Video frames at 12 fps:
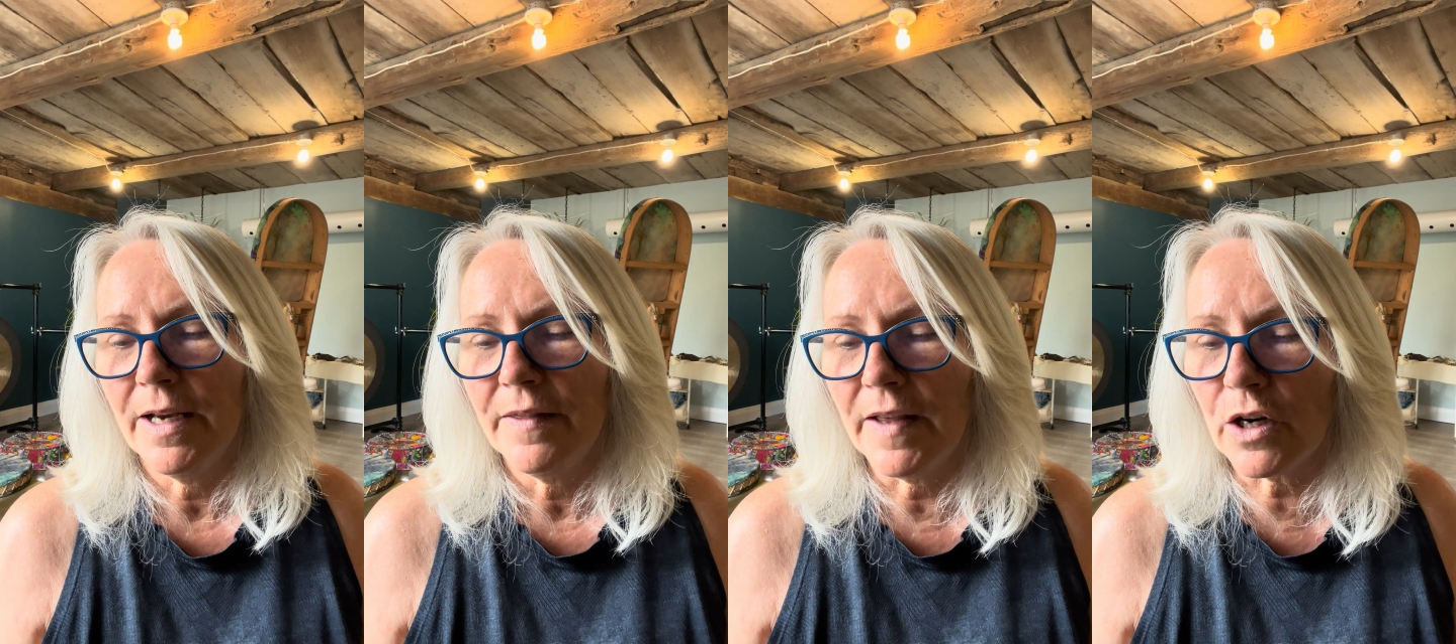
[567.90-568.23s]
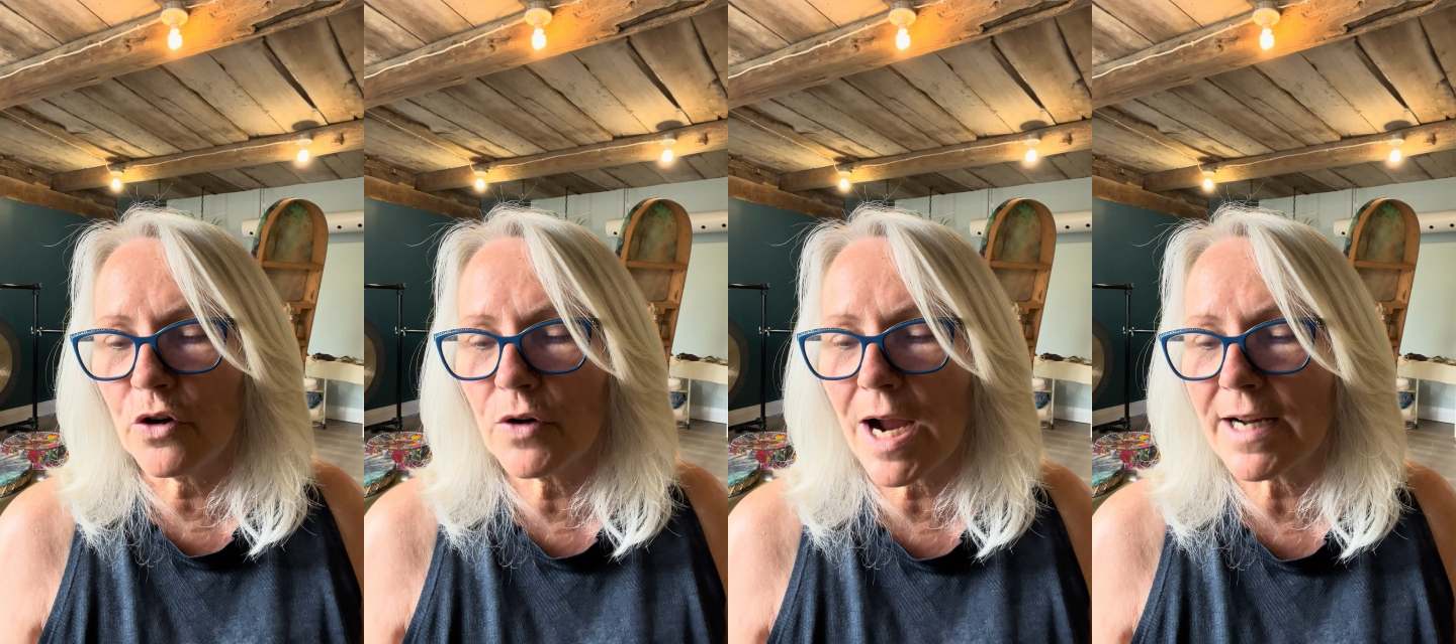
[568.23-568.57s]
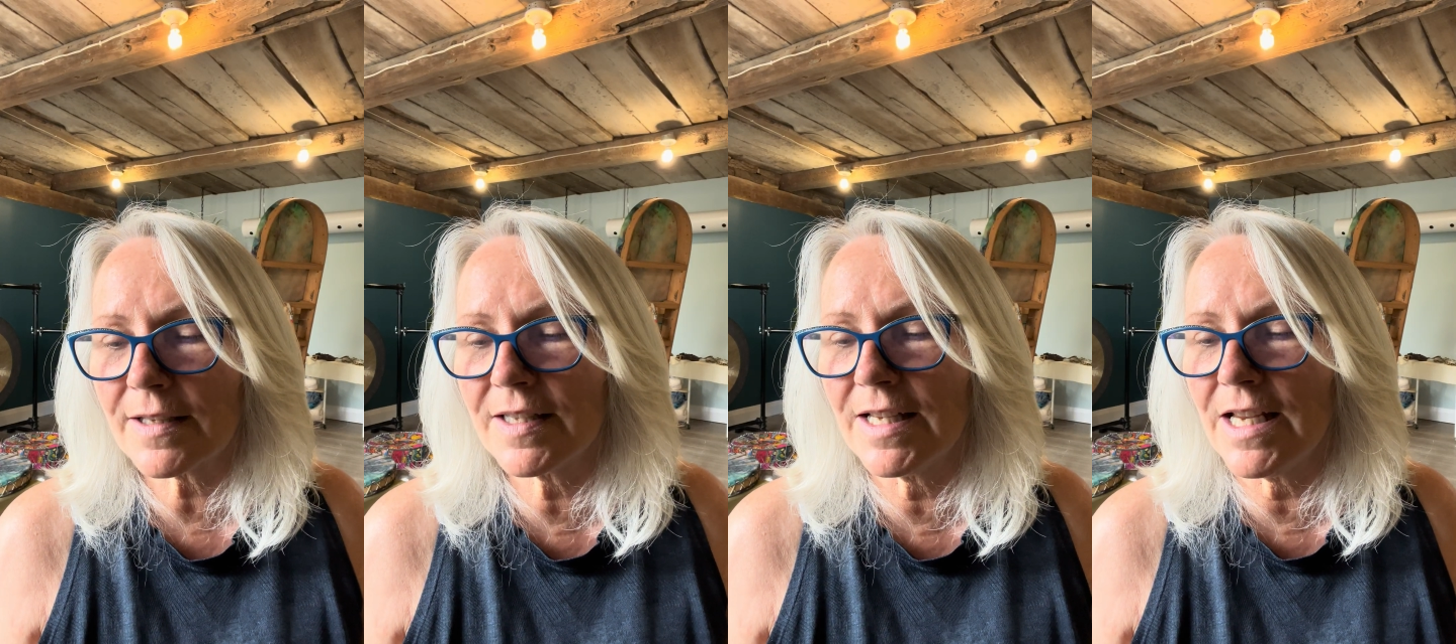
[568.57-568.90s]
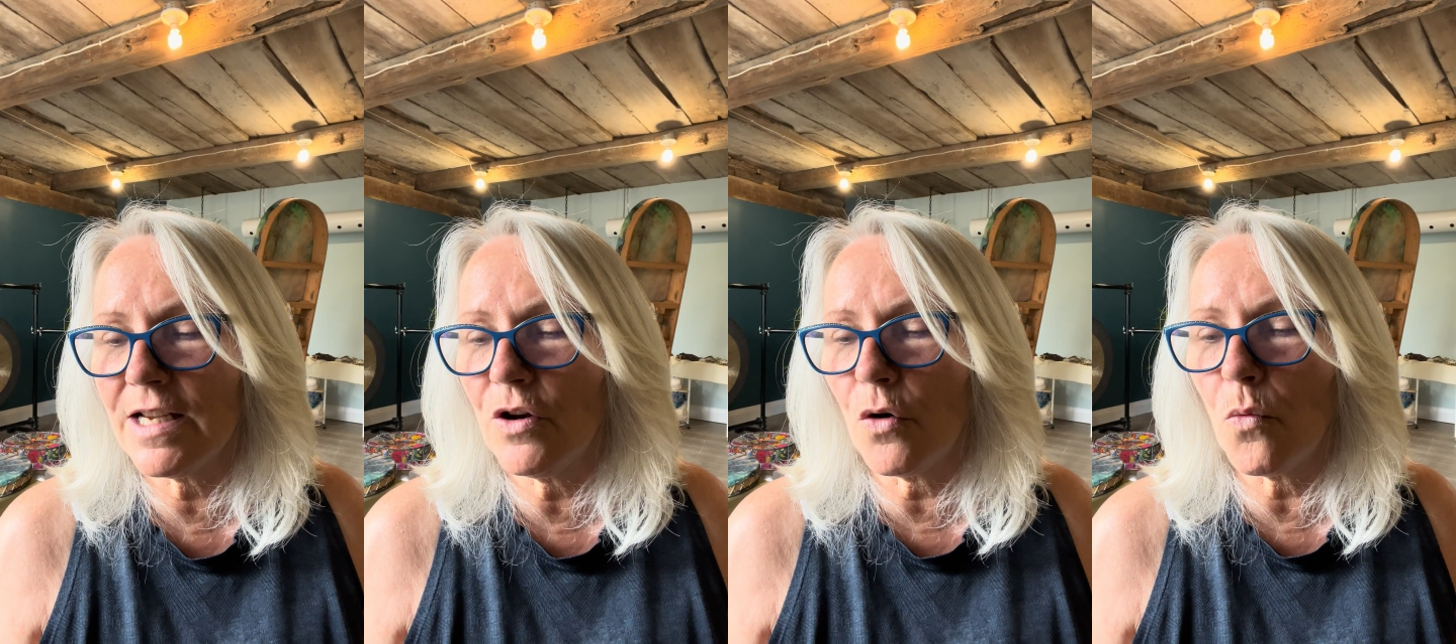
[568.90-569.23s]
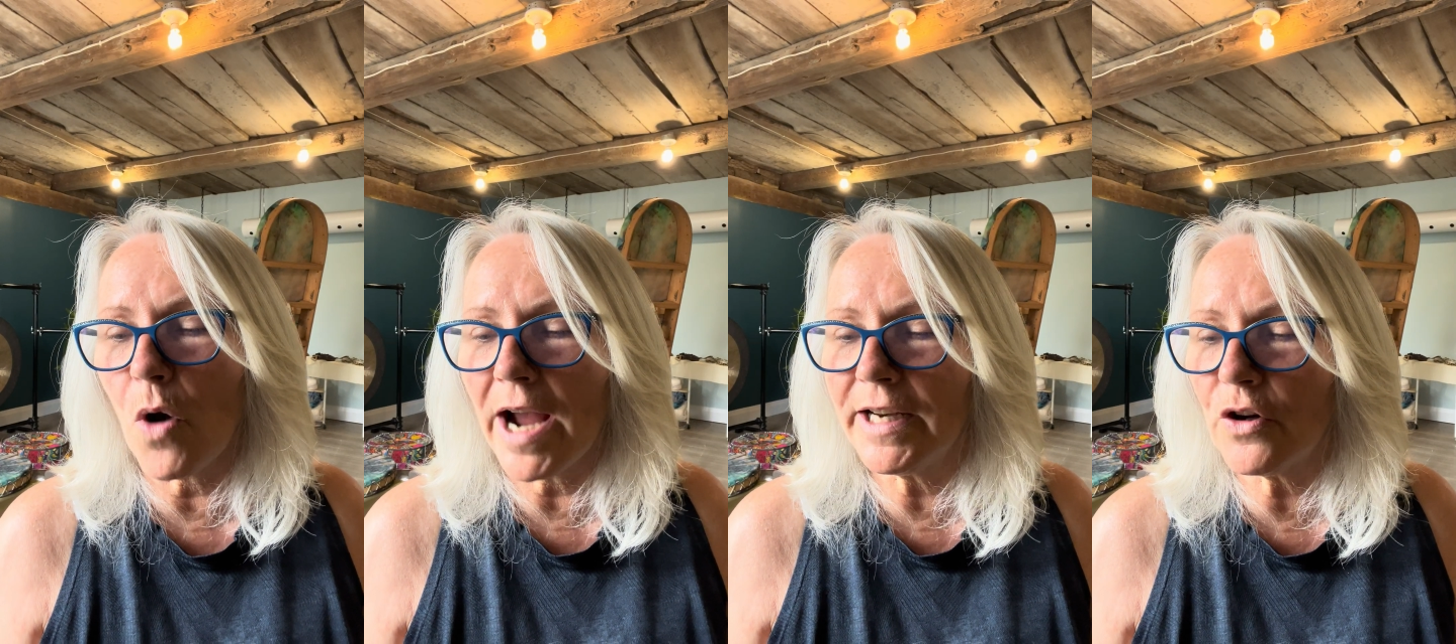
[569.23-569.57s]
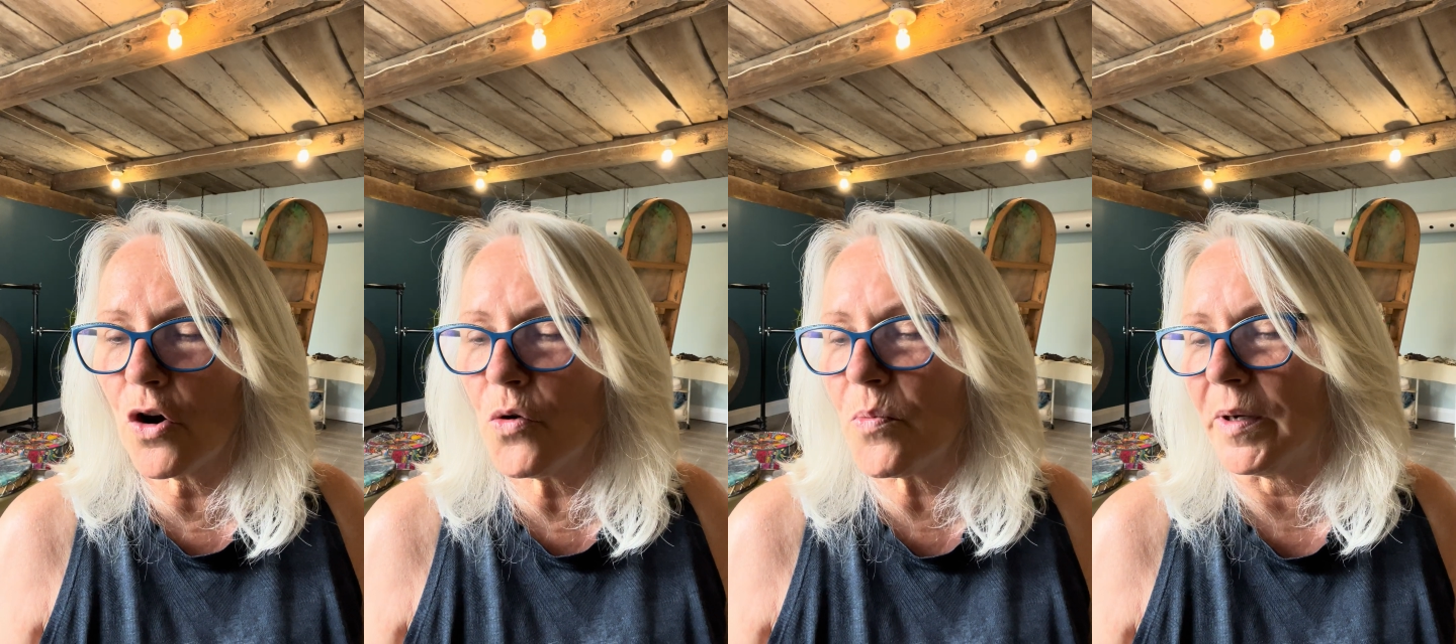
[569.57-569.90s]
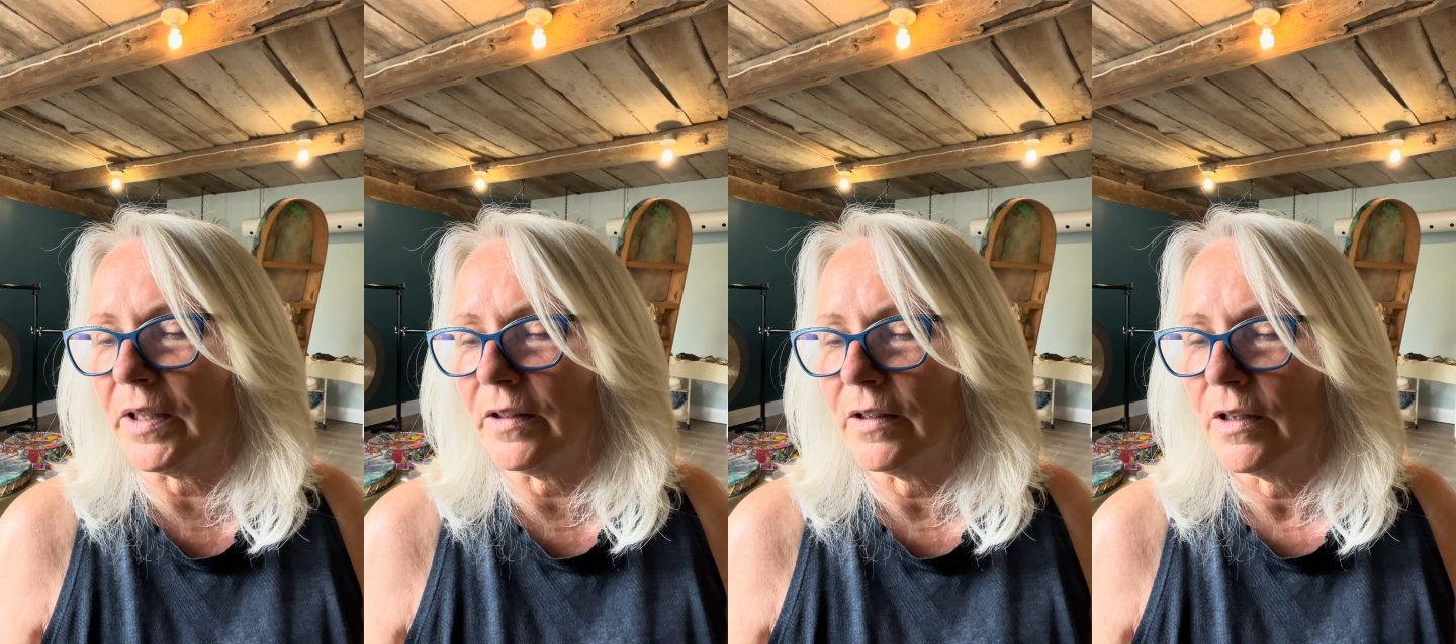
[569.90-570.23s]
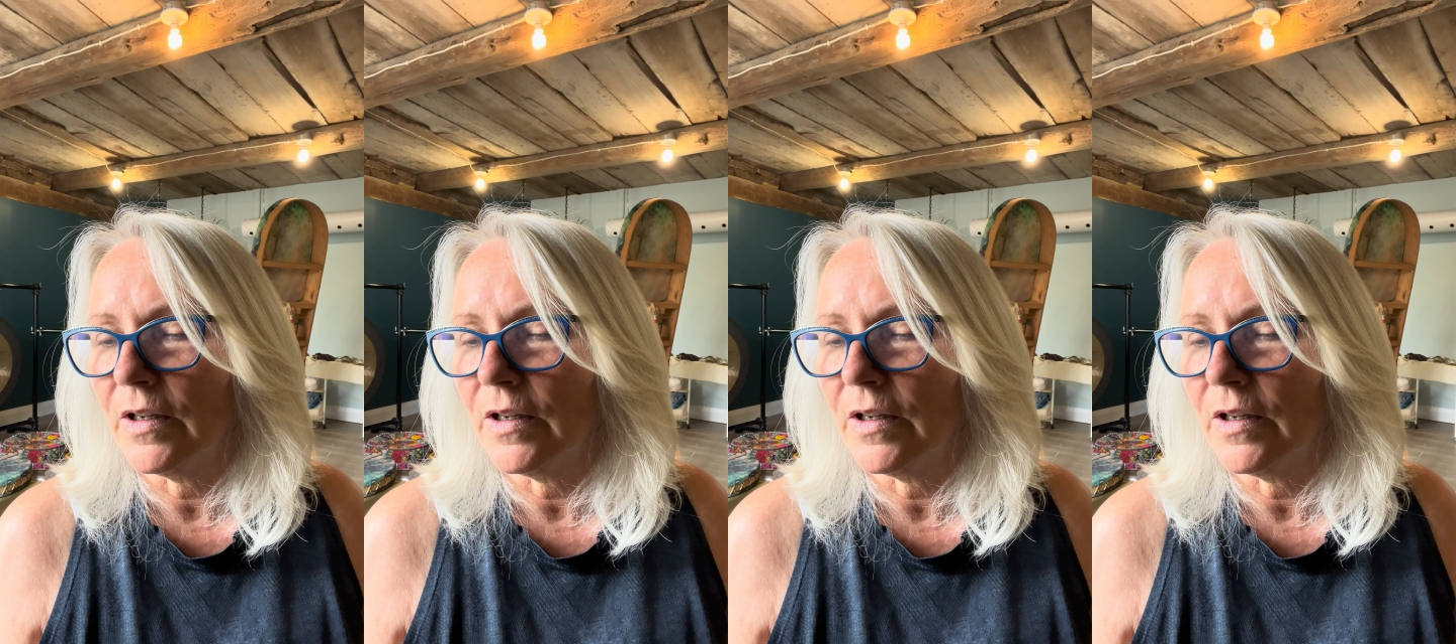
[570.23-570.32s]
that cracks the ego wide open